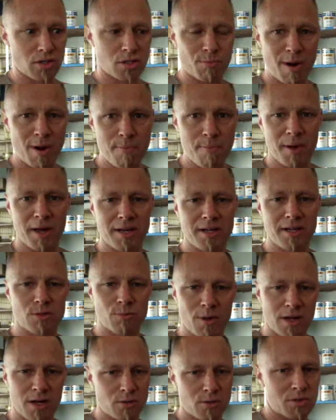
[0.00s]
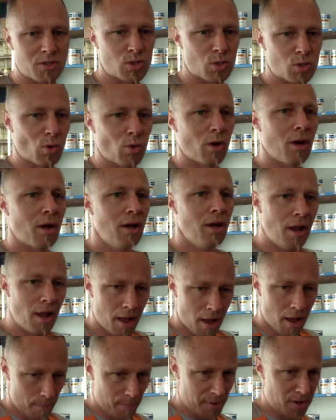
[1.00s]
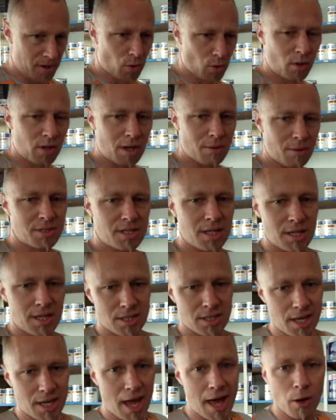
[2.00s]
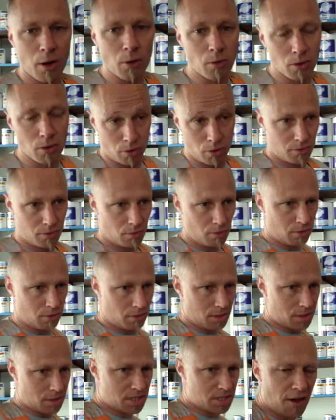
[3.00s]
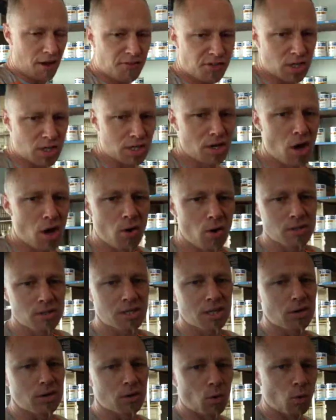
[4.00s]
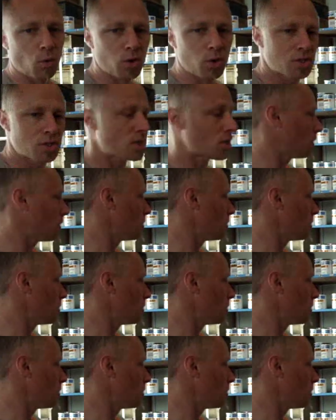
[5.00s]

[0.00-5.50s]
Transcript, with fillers: you can spray paint as well as restore. But it all comes down to Gail, stuff she knows and all her